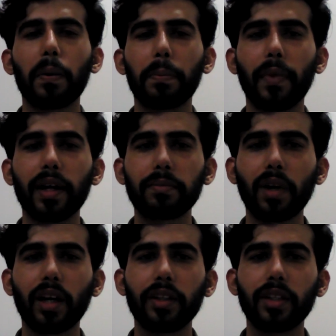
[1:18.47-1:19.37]

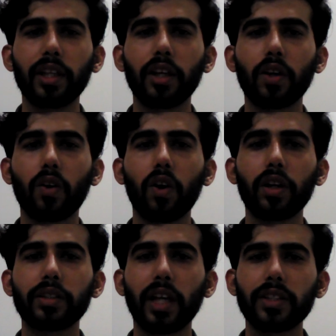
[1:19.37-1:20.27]
Mahatma Gandhi called
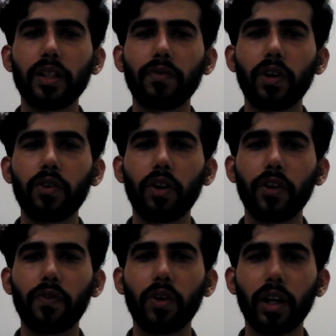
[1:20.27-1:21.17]
Section
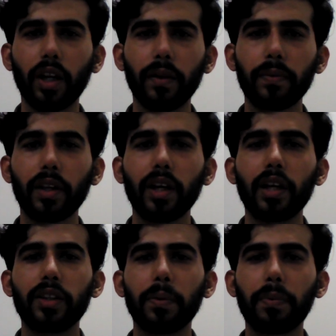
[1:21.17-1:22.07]
124A
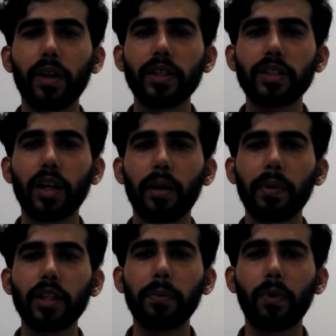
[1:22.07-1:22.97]
the prince
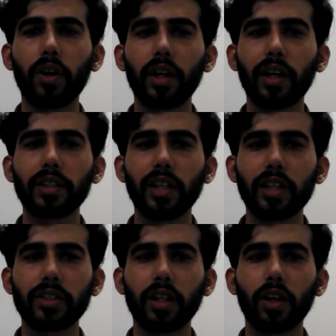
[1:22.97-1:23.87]
among the political
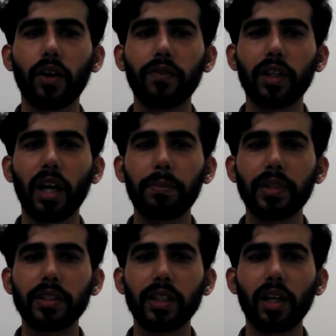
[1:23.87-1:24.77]
section of the
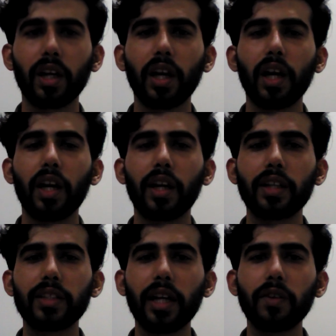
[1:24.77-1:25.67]
IPC
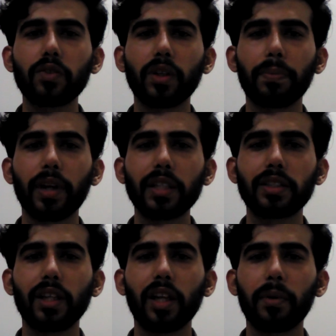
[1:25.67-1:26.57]
designed to suppress
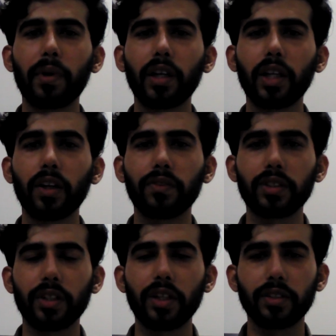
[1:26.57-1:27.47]
the liberty of the
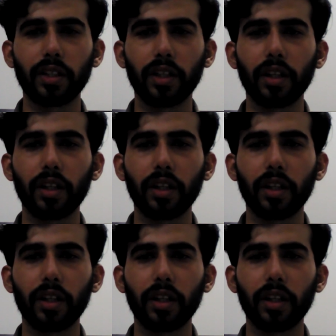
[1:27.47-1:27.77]
citizen.